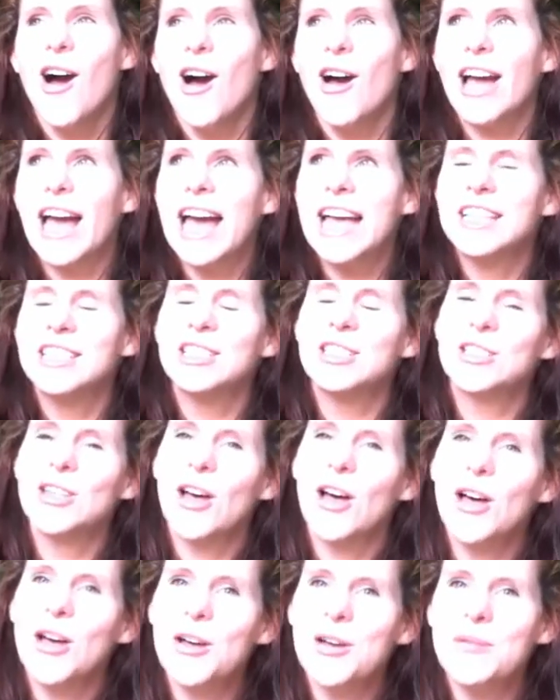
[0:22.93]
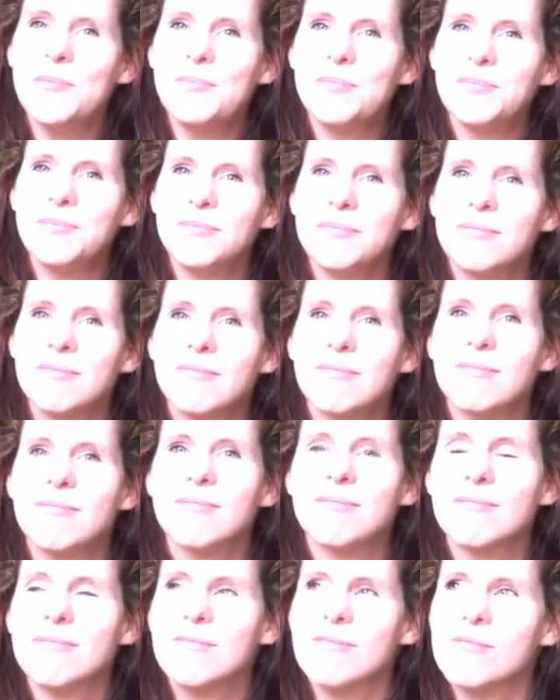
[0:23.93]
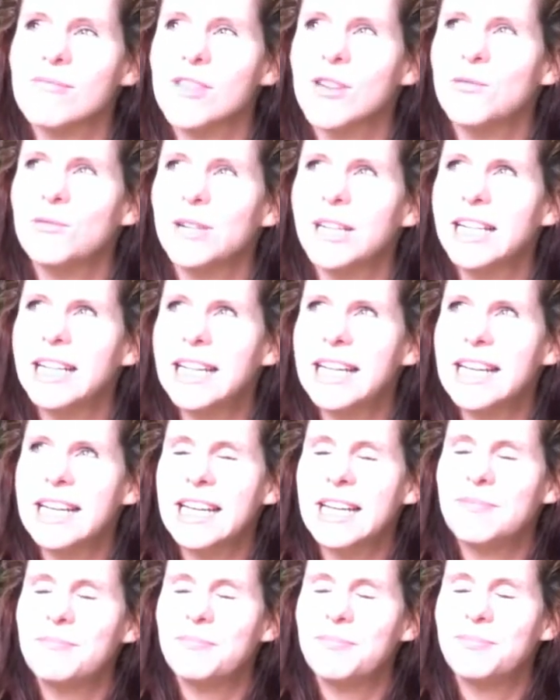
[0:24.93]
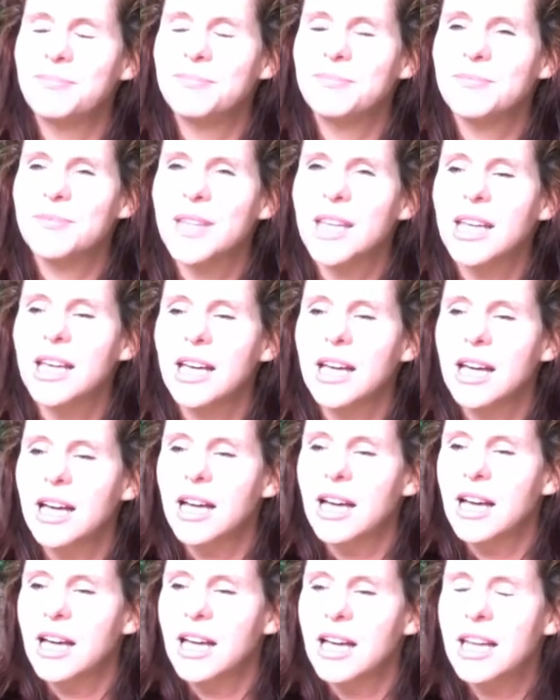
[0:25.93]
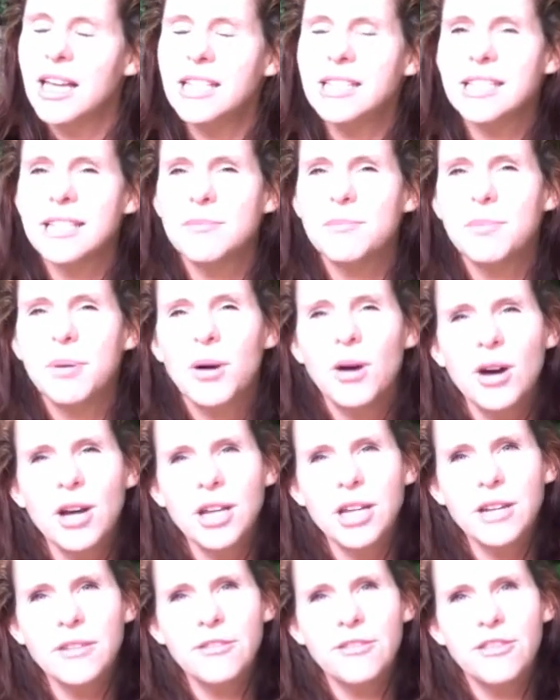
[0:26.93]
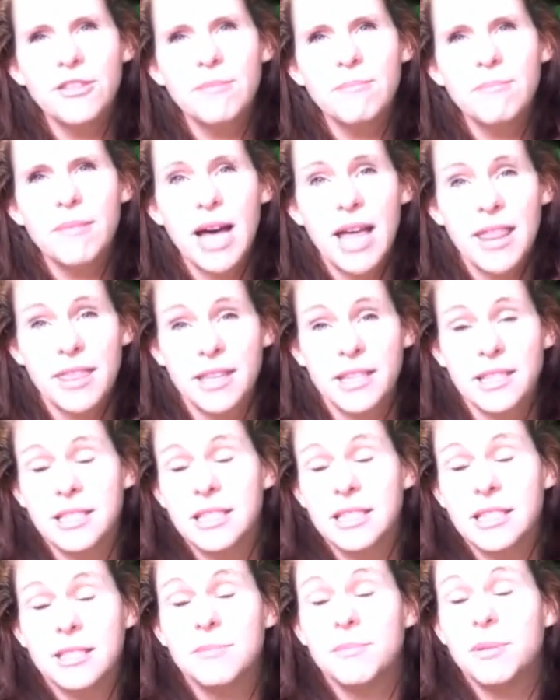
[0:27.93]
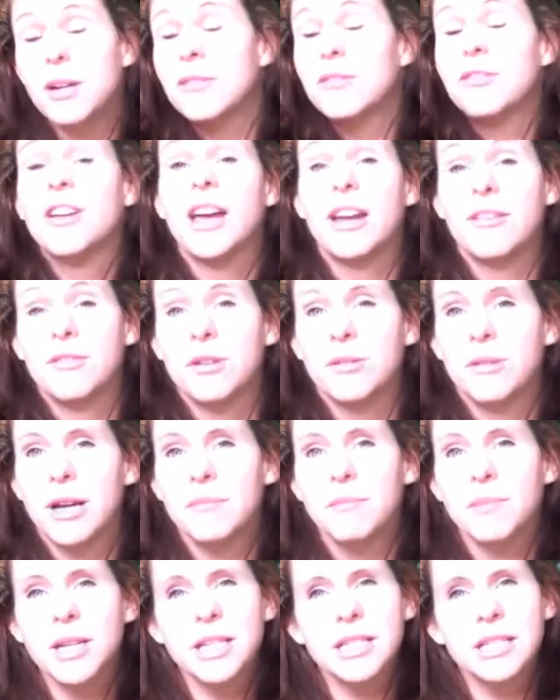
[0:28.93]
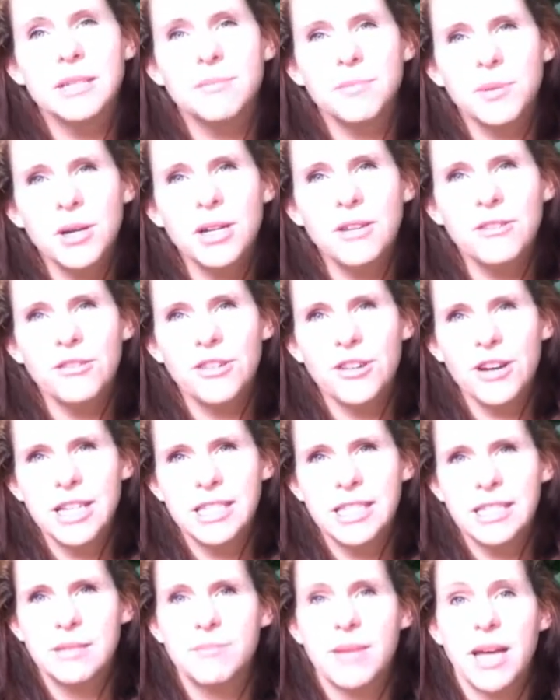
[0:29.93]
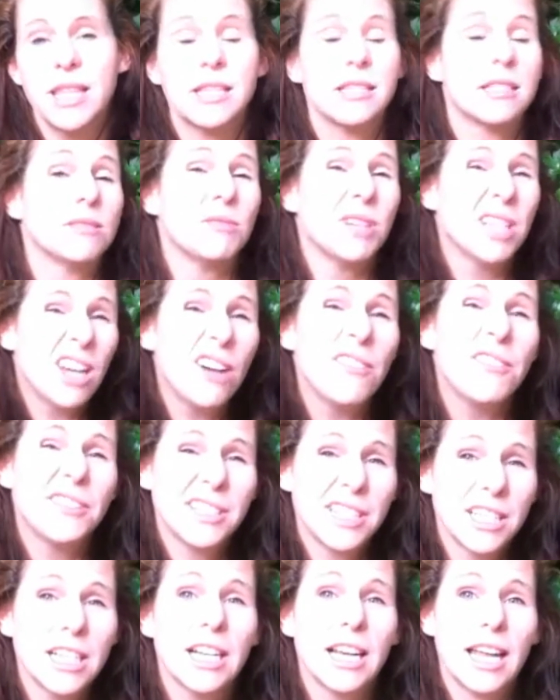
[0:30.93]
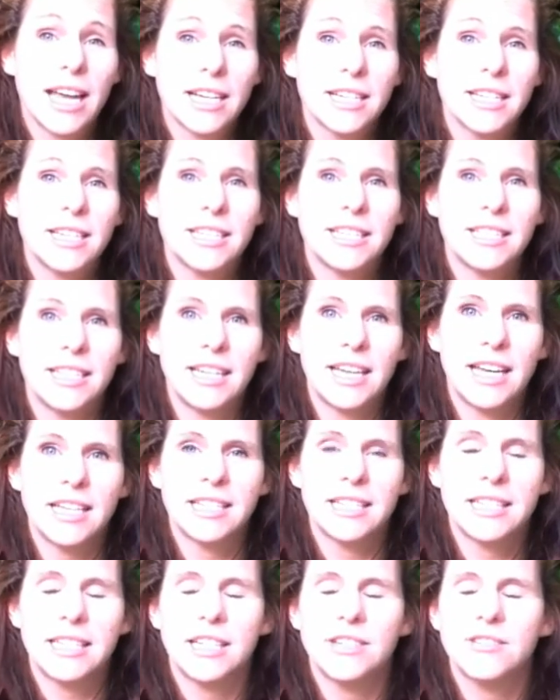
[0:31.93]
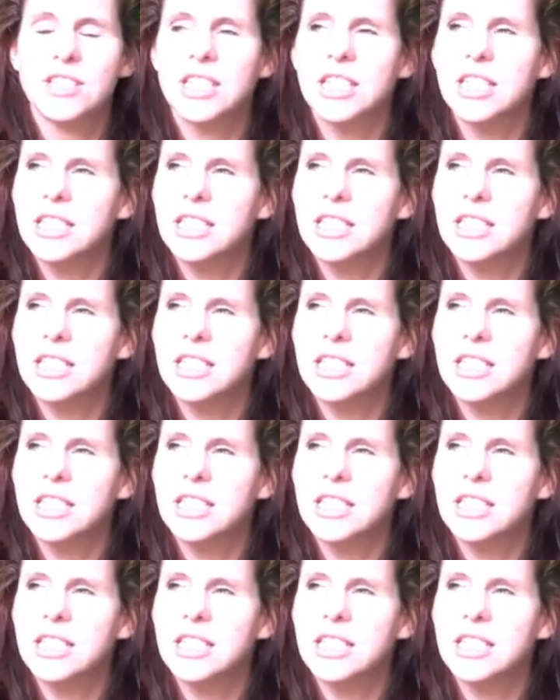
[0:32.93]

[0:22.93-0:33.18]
Okay, so really, it's important for mothers, it's important for everyone, but it's important for us as mothers, and we often neglect this in ourselves.